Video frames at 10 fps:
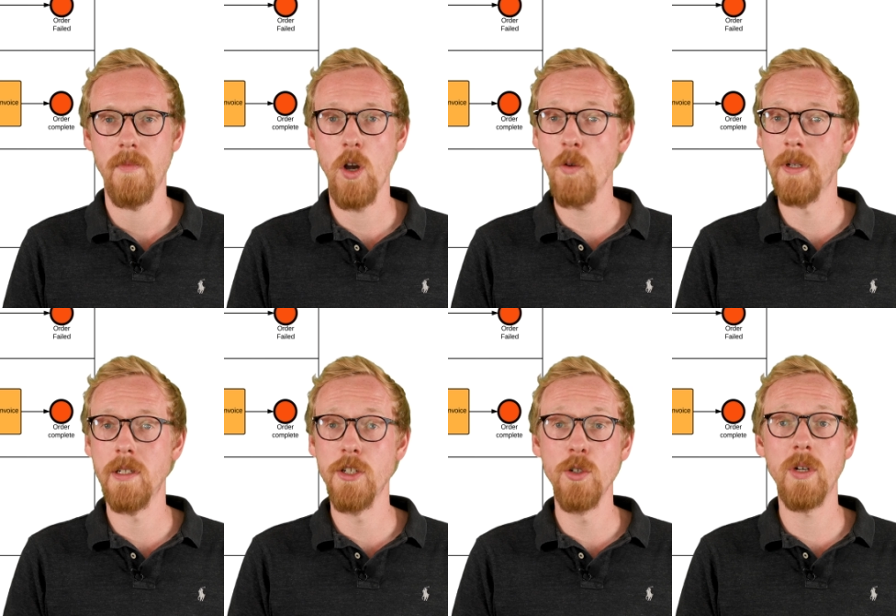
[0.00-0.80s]
Open
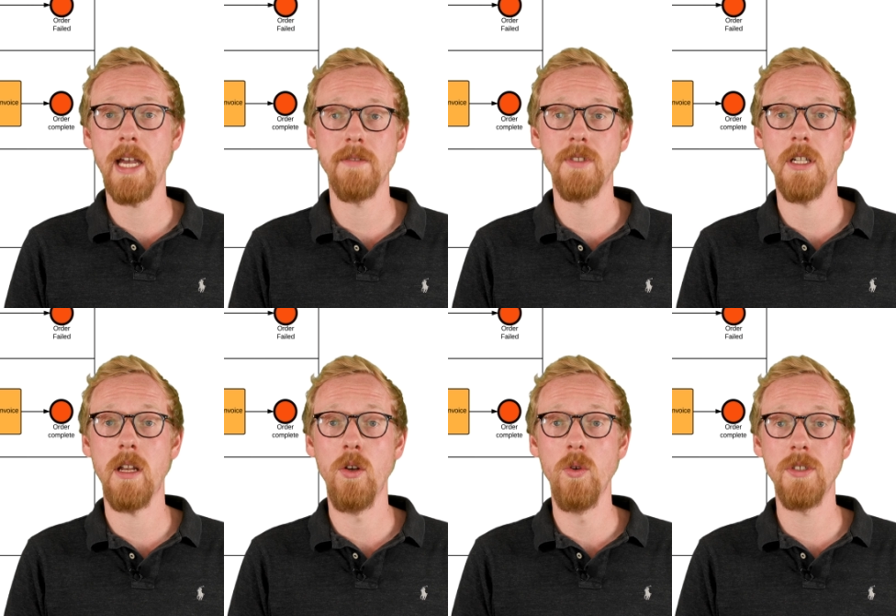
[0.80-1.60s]
a new canvas
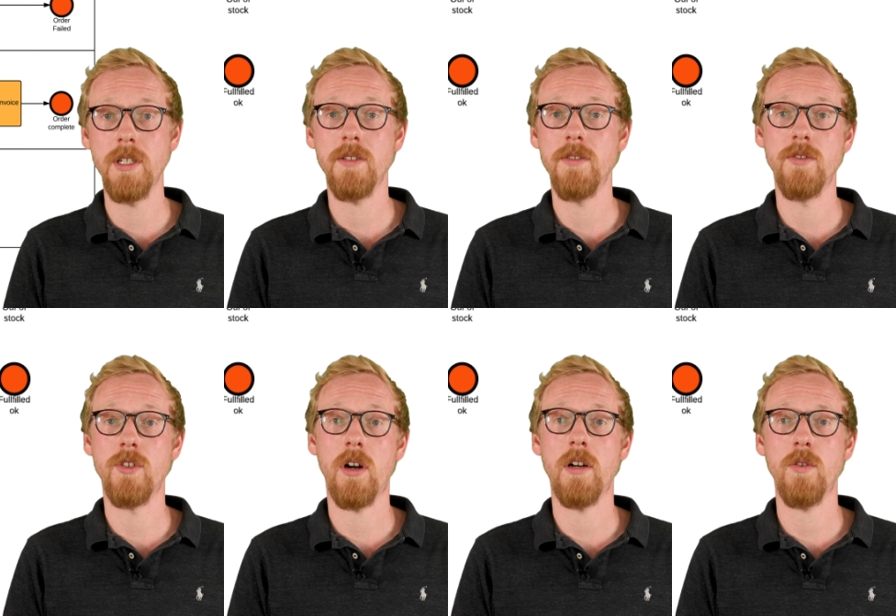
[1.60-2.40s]
in
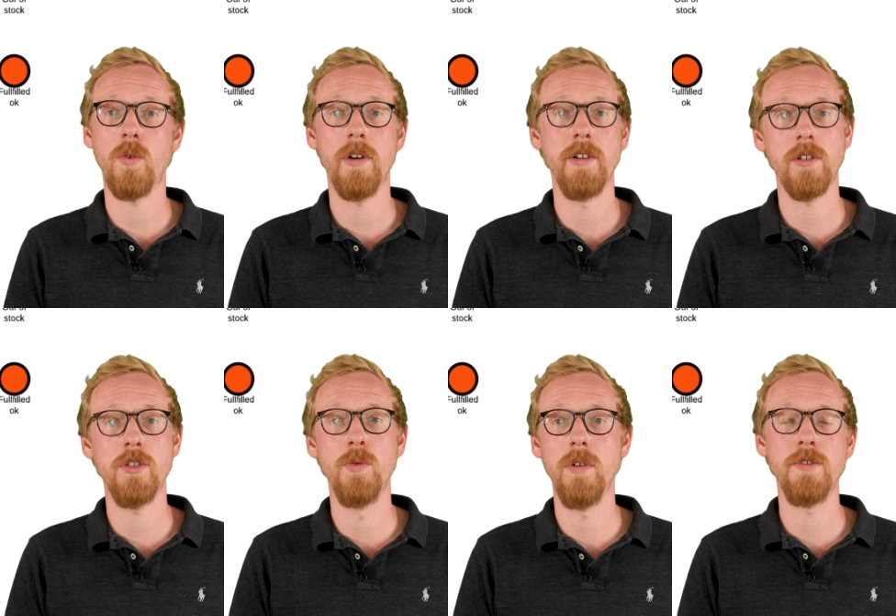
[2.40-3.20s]
Lucidchart or your
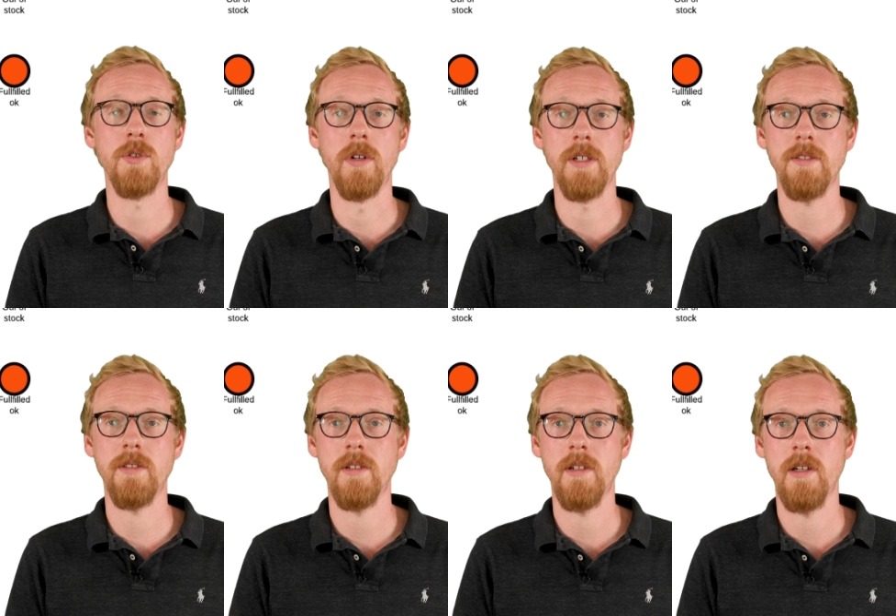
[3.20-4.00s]
tool of
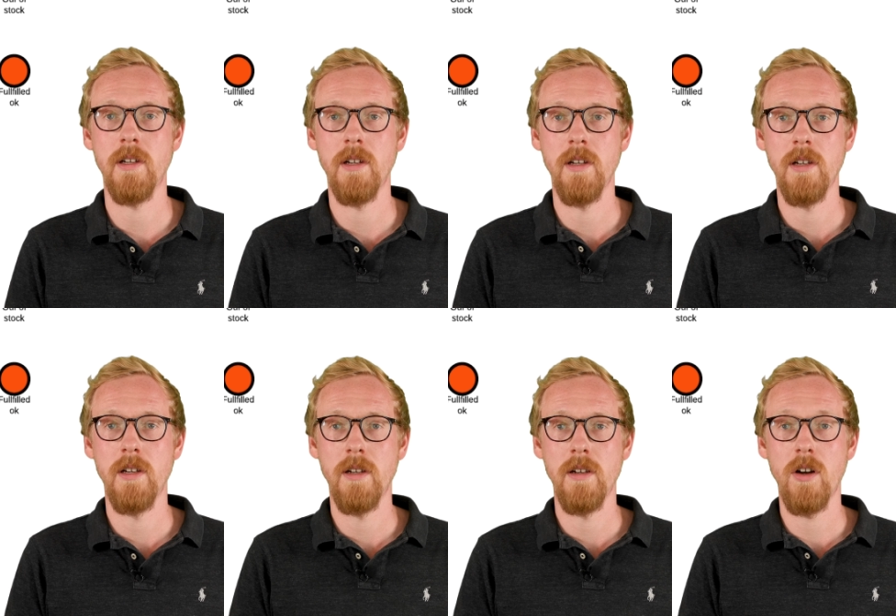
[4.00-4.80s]
choice.
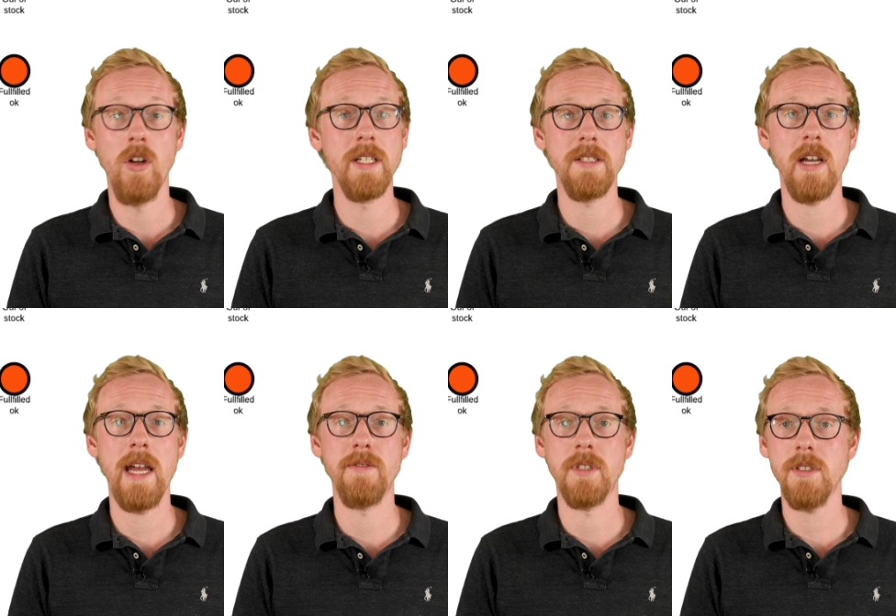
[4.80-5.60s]
On this
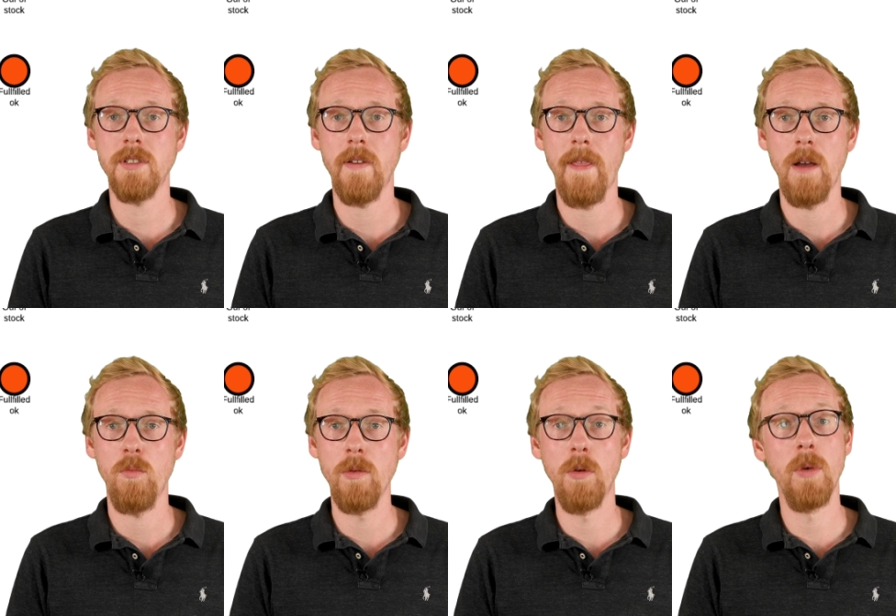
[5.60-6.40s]
canvas,
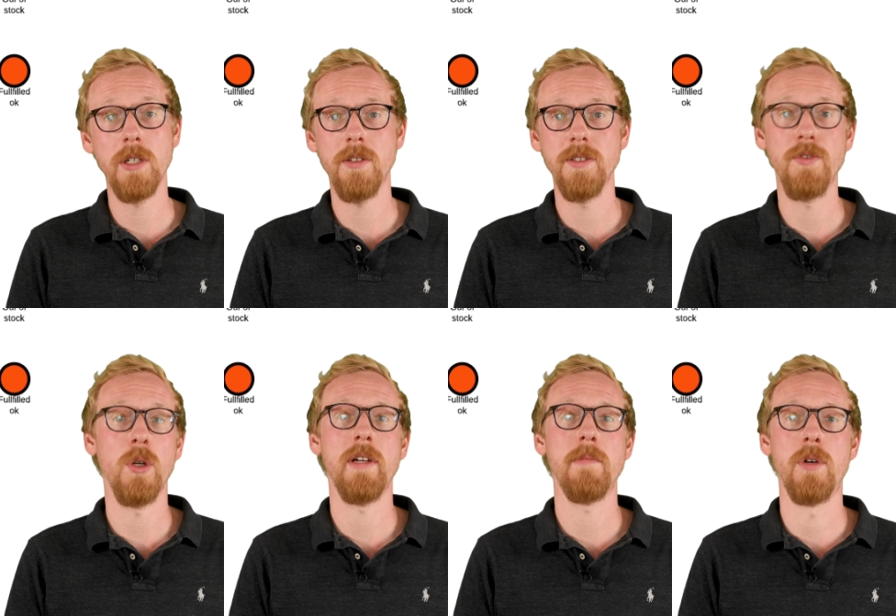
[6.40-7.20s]
we will model the
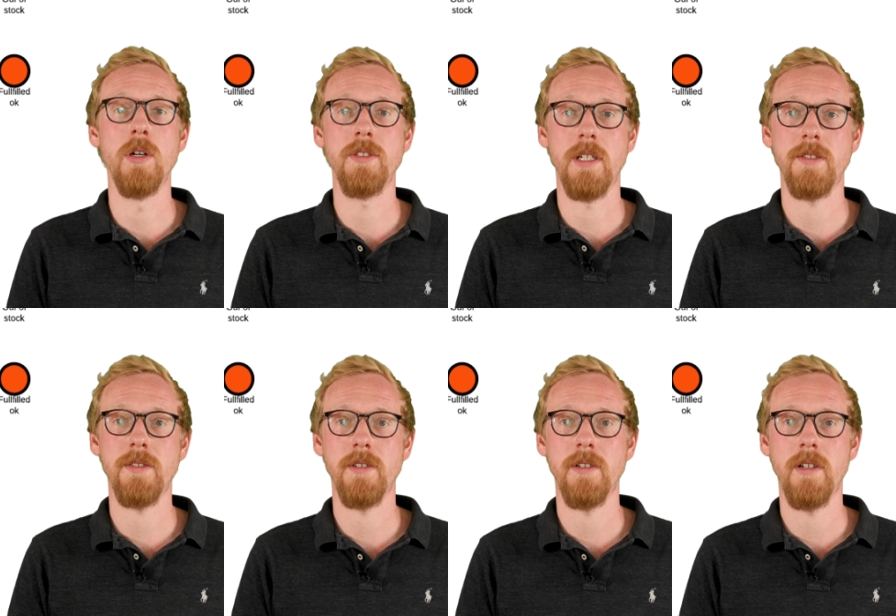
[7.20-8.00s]
following
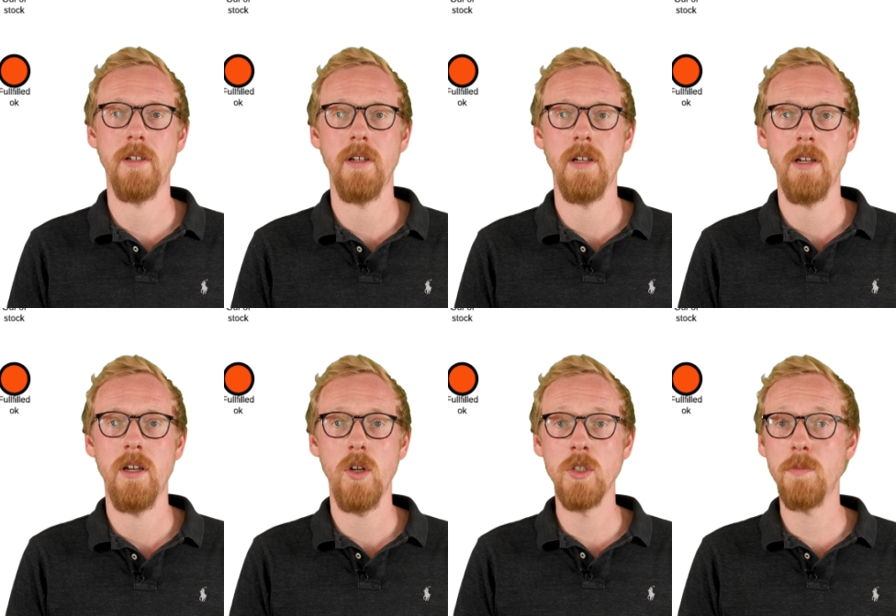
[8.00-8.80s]
process.
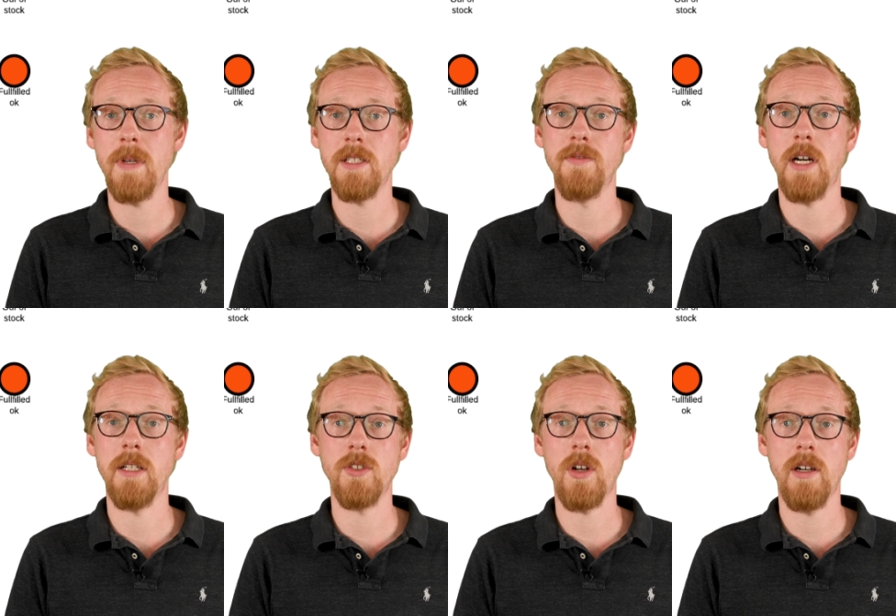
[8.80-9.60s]

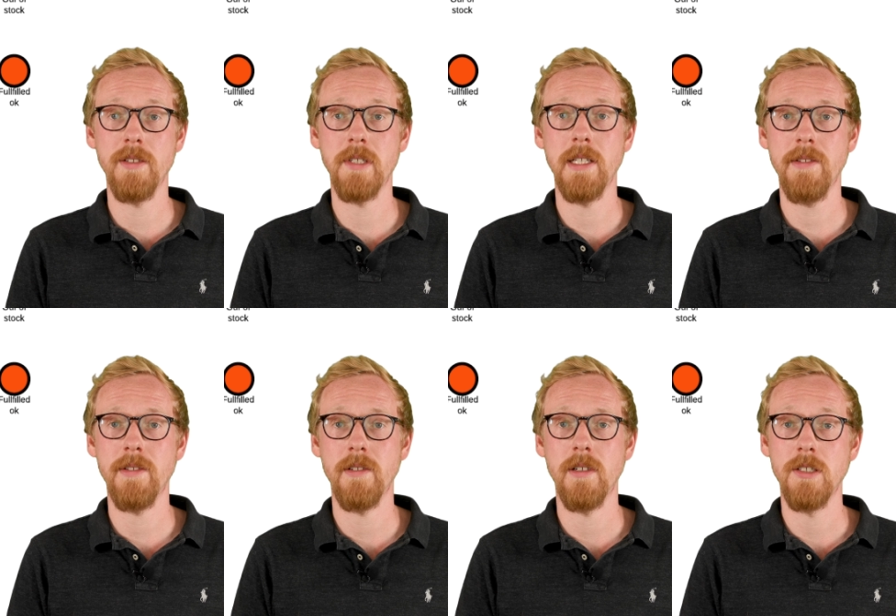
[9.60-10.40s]
Unspecified start event,
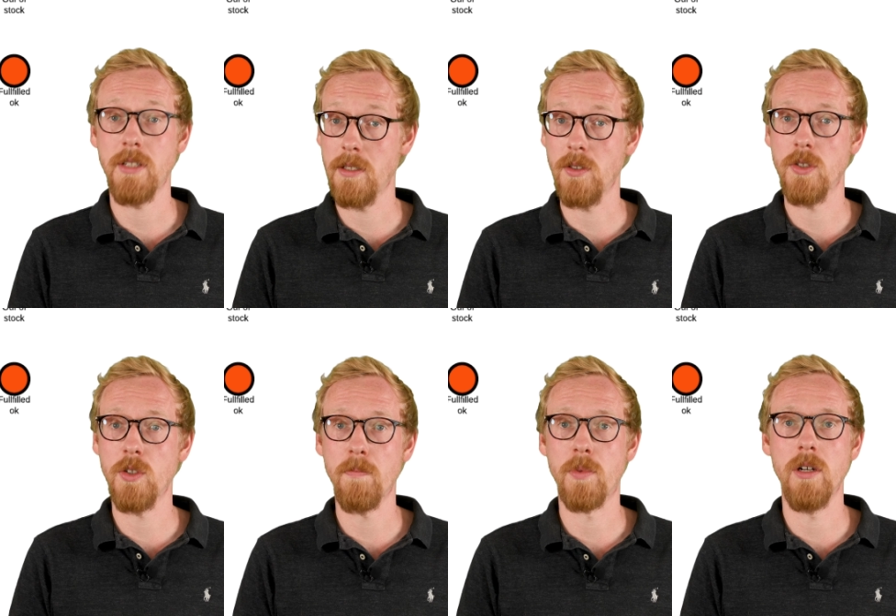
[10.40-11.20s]
since the
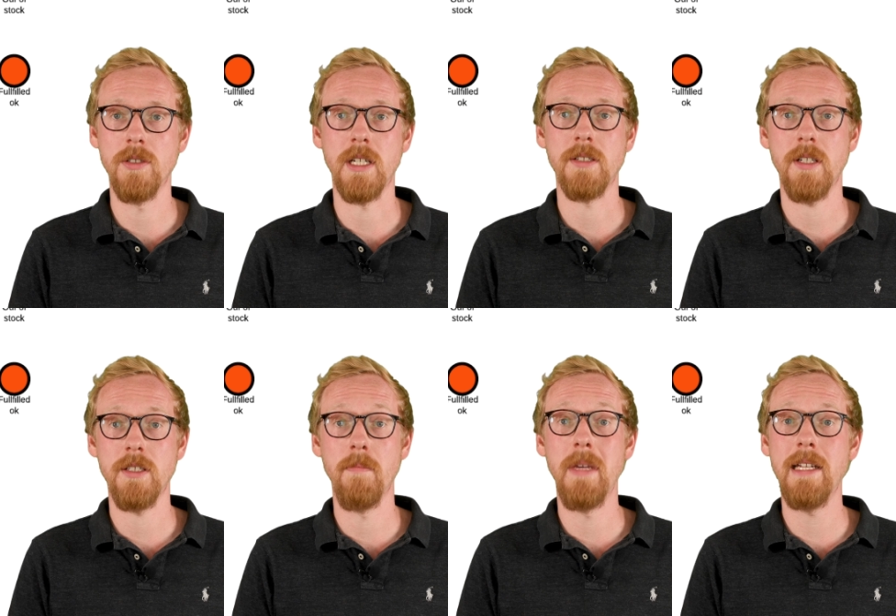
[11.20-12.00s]
subprocess
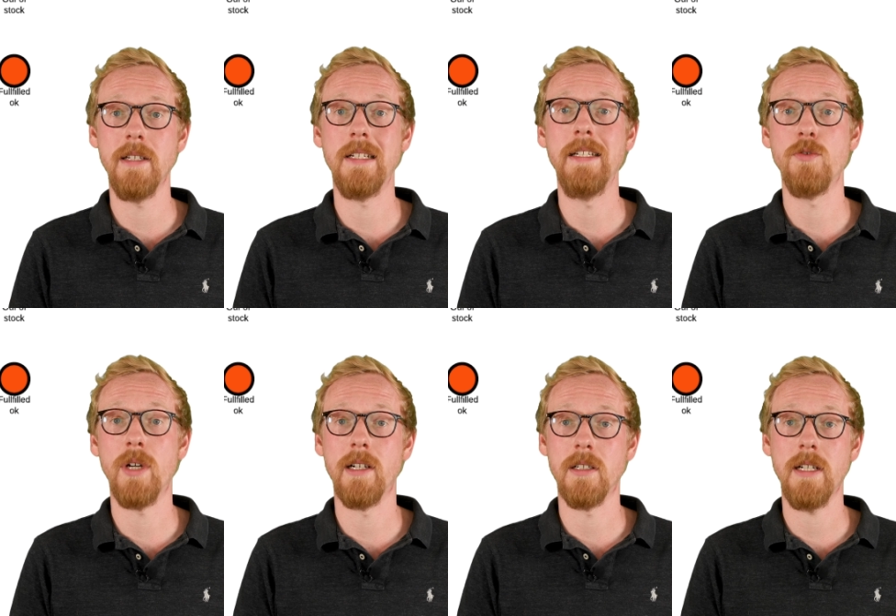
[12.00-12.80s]
is immediately
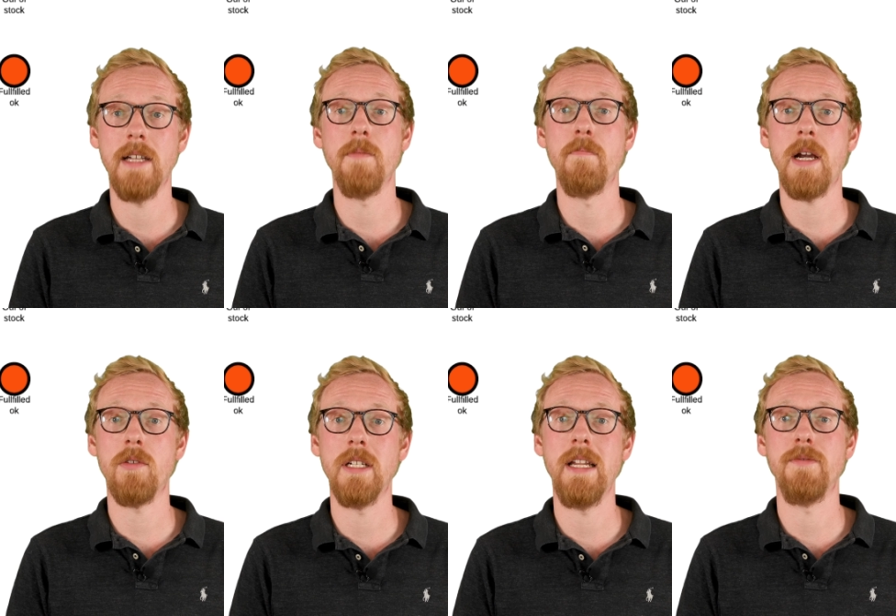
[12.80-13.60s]
triggered at the
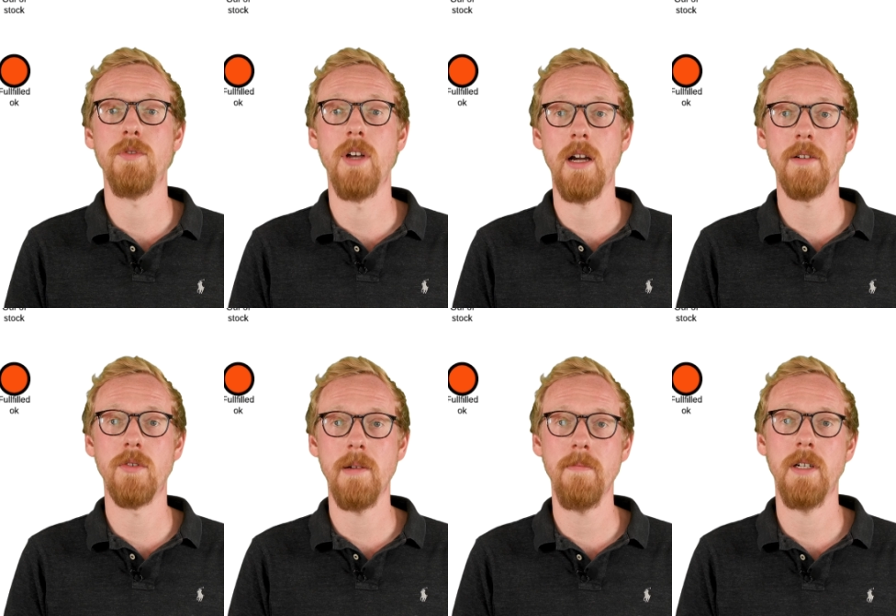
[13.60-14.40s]
parent level
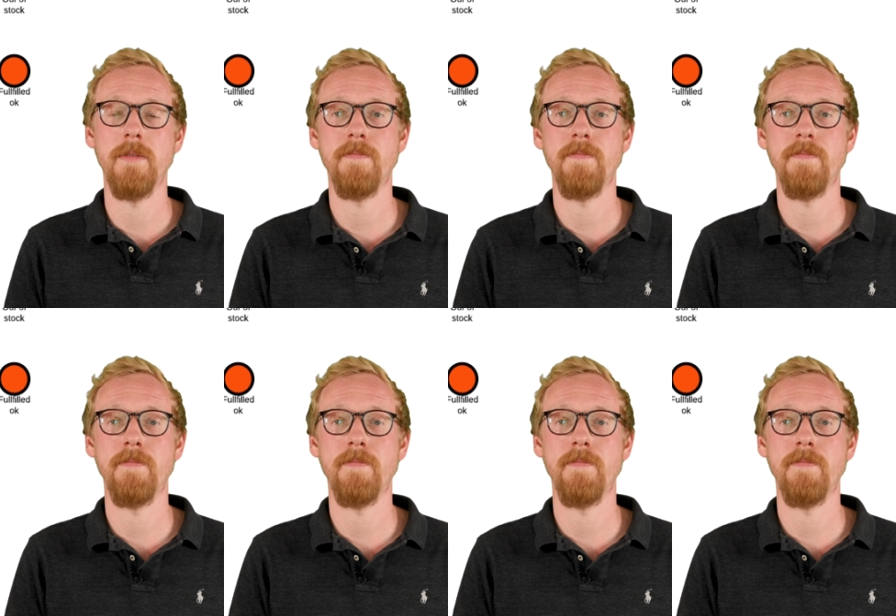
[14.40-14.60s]
diagram.